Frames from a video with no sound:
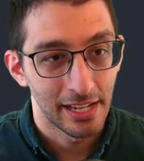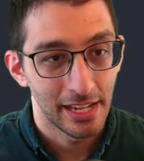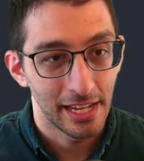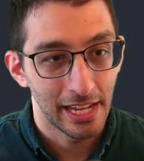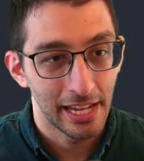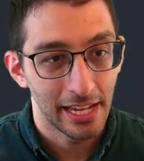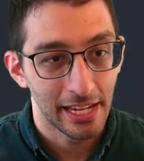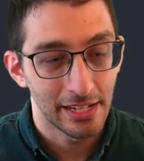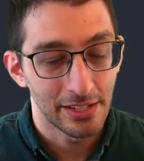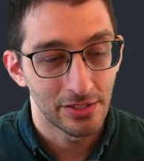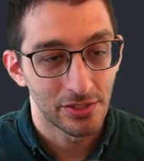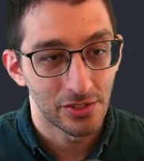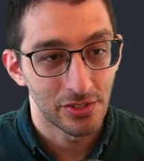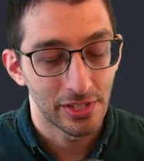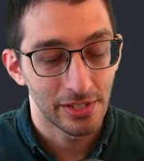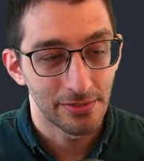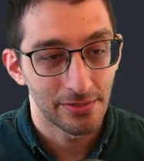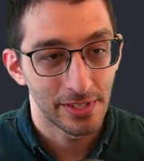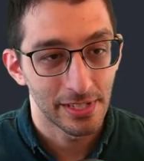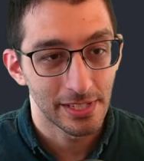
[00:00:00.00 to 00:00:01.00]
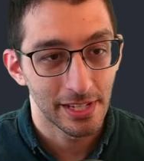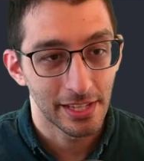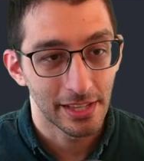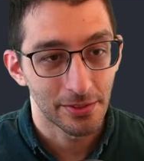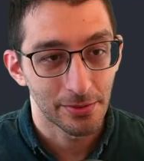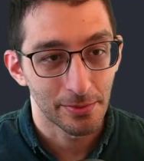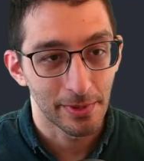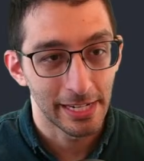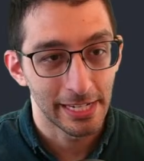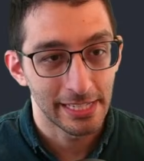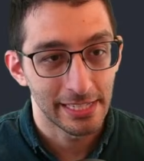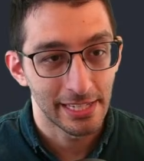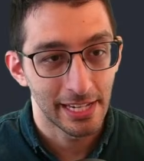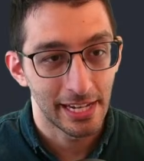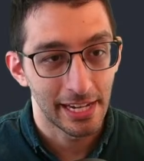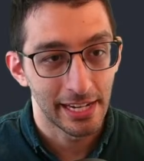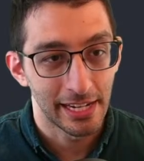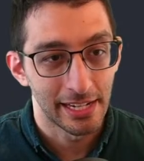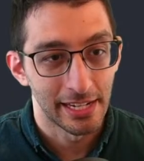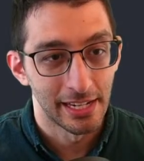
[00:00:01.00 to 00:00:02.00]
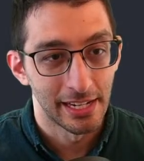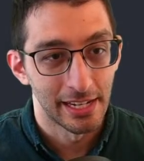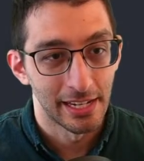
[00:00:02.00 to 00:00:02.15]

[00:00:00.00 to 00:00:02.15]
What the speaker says: and Shift is on the right side.